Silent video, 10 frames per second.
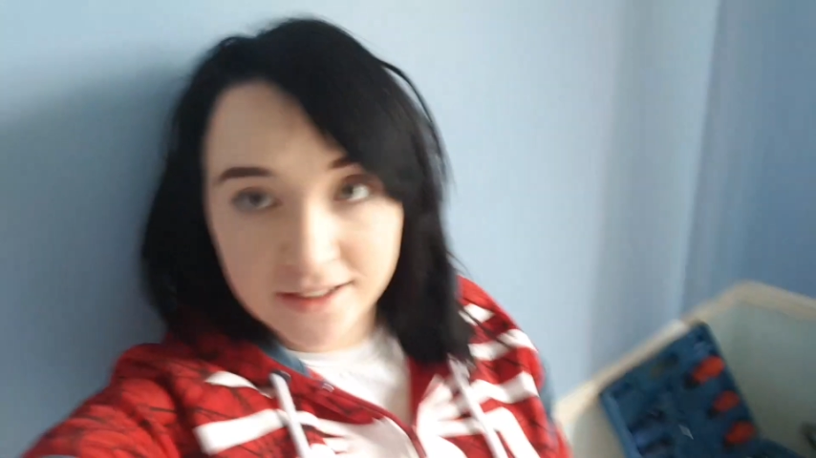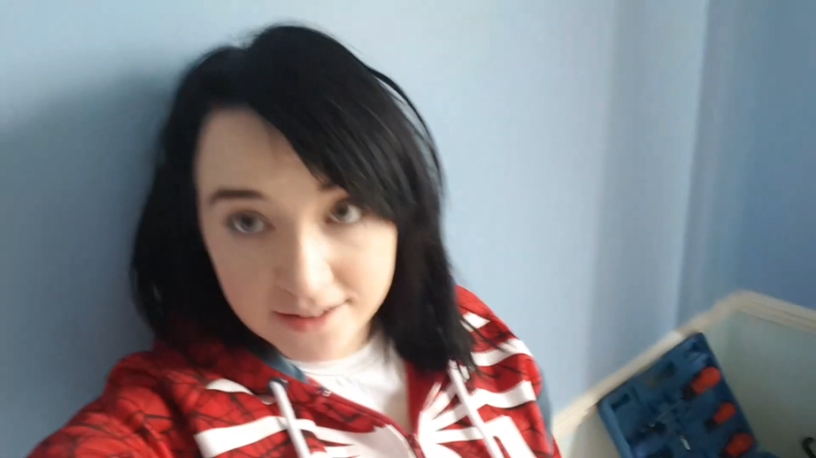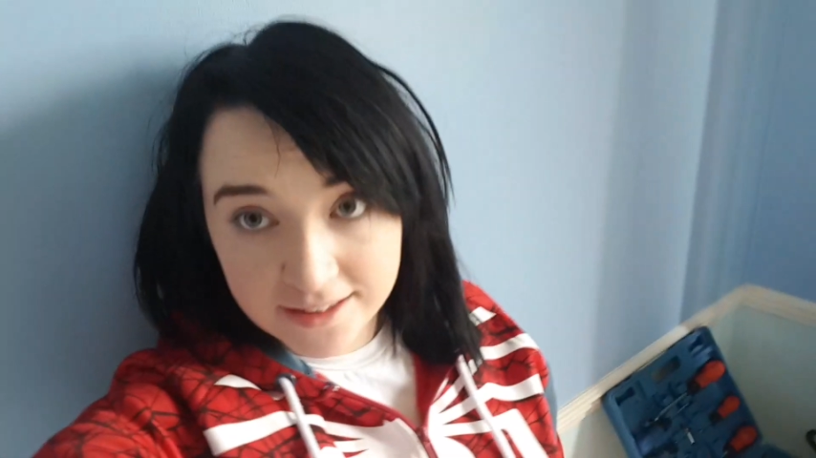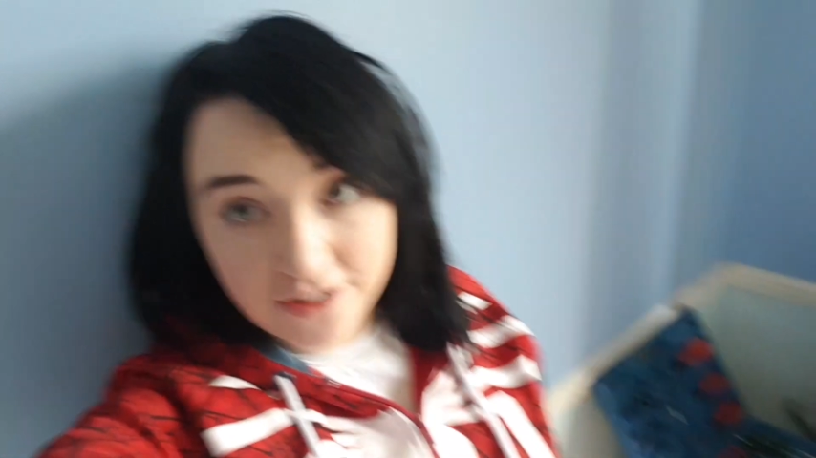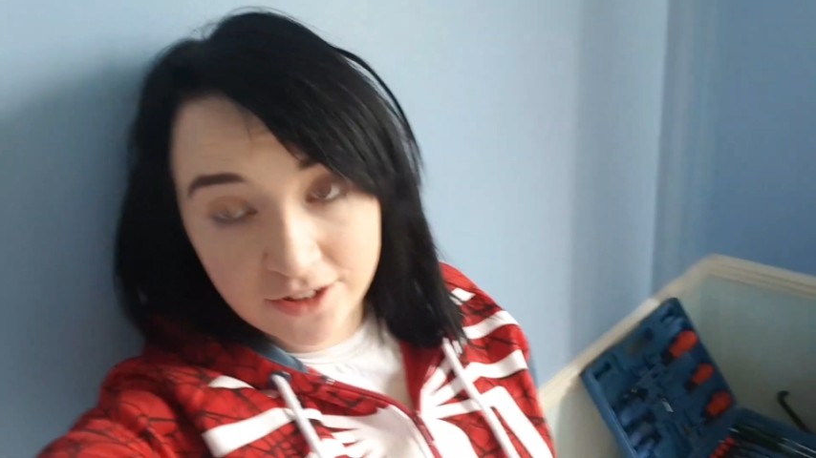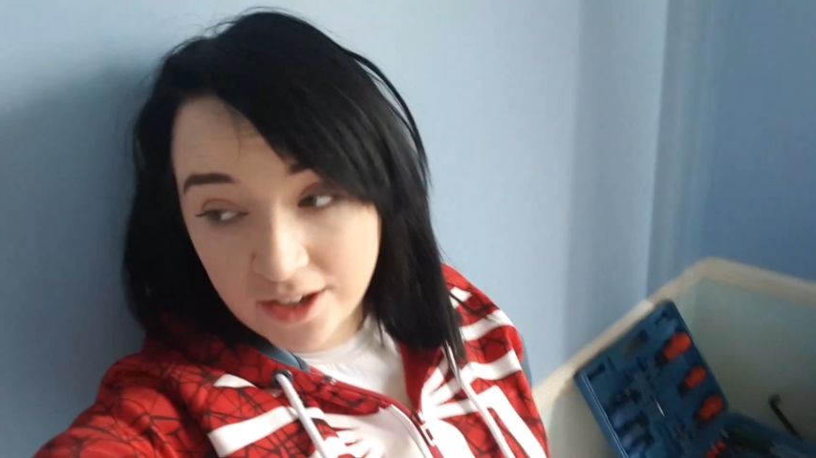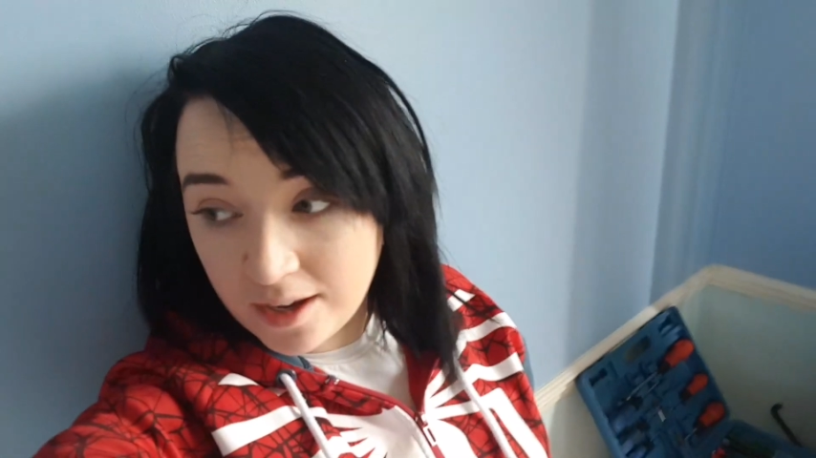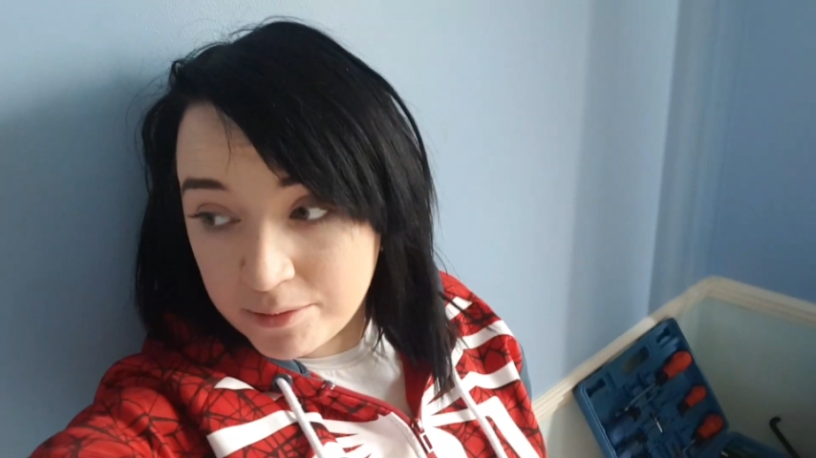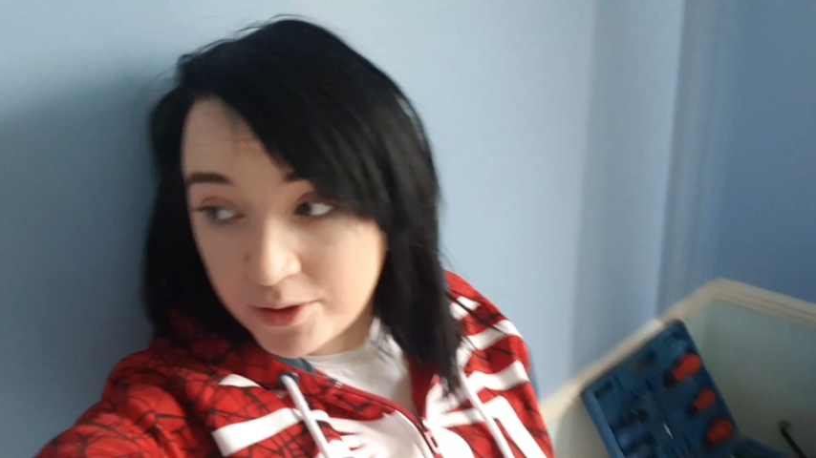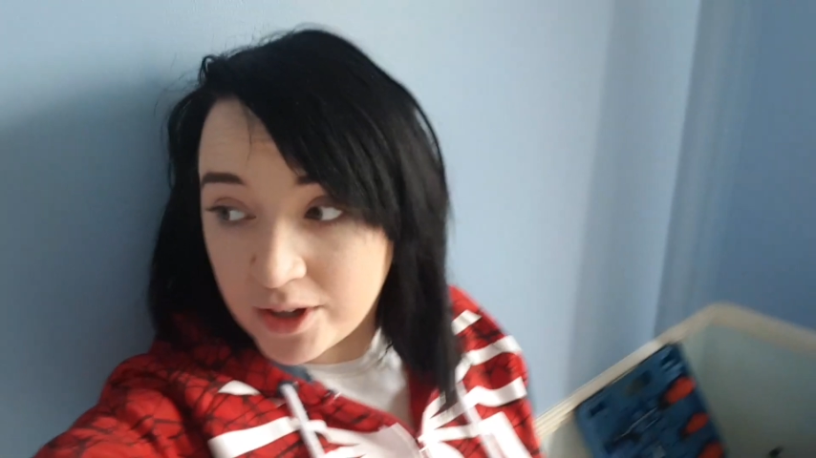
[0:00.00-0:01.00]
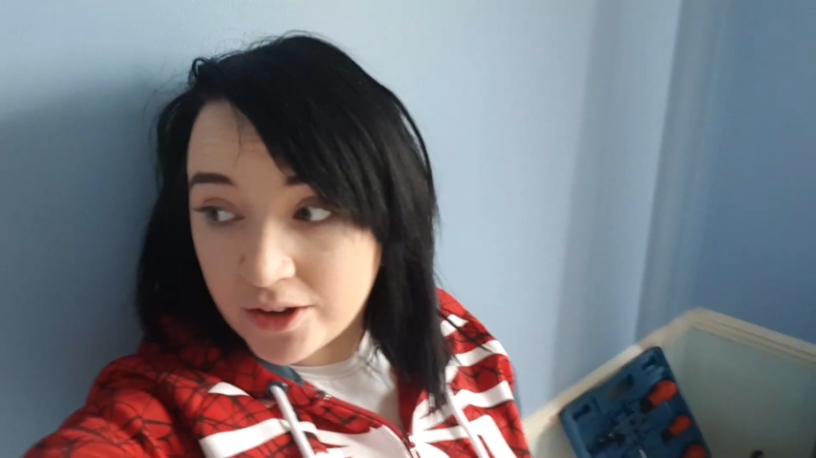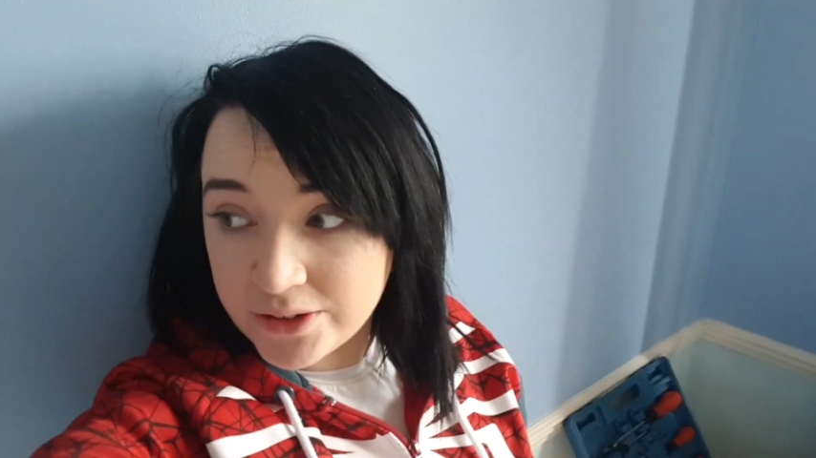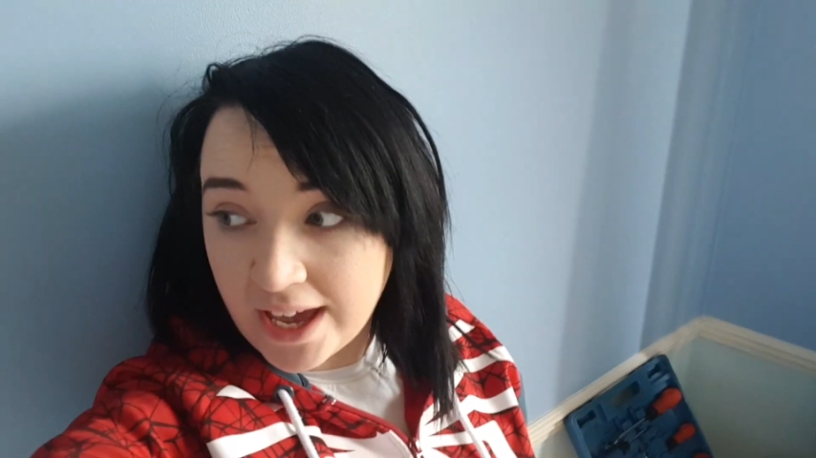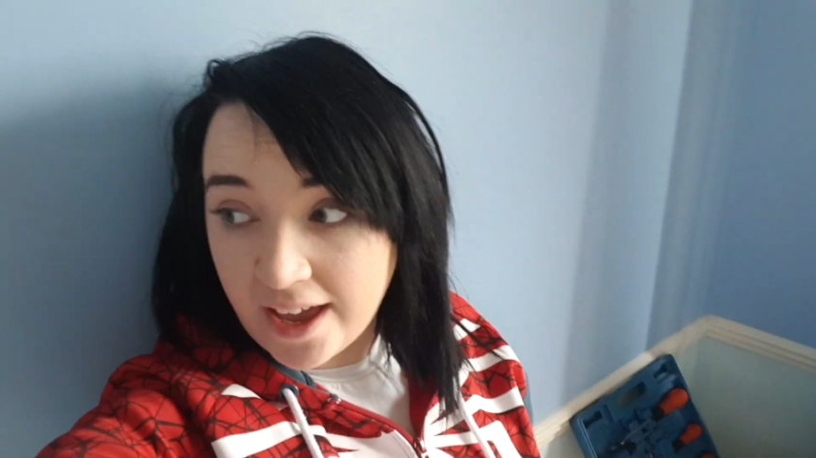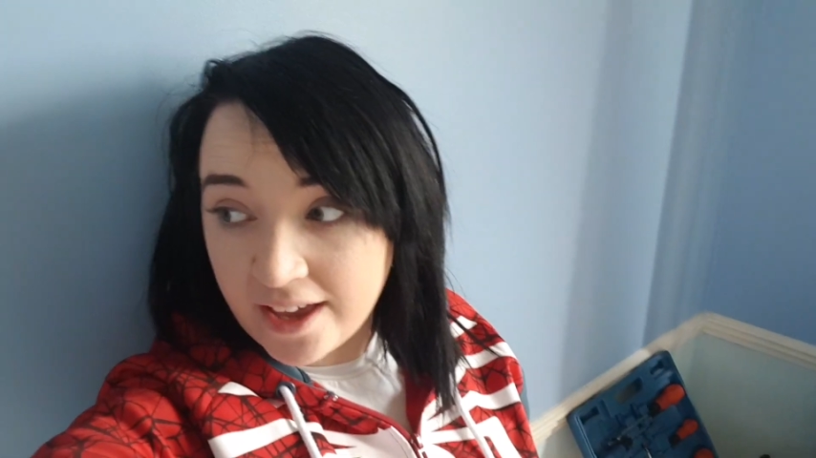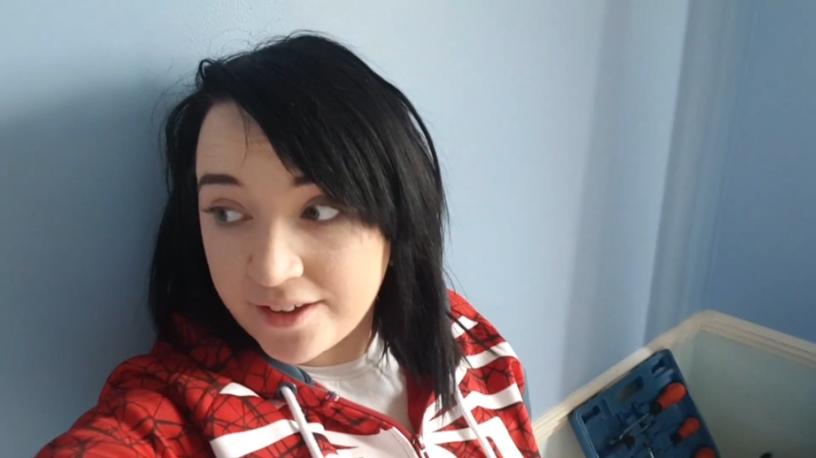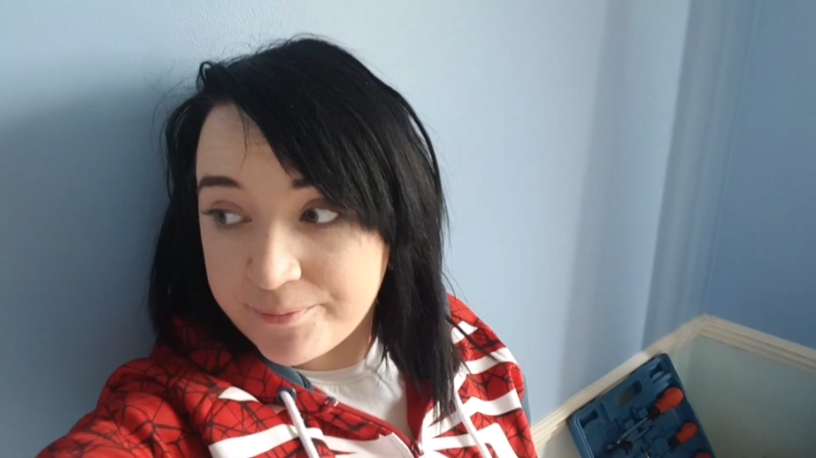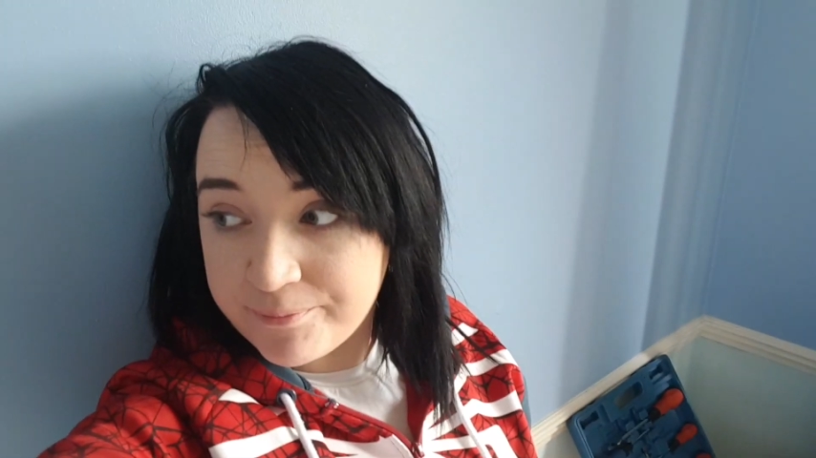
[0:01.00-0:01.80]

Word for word: tell you that I'm doing okay,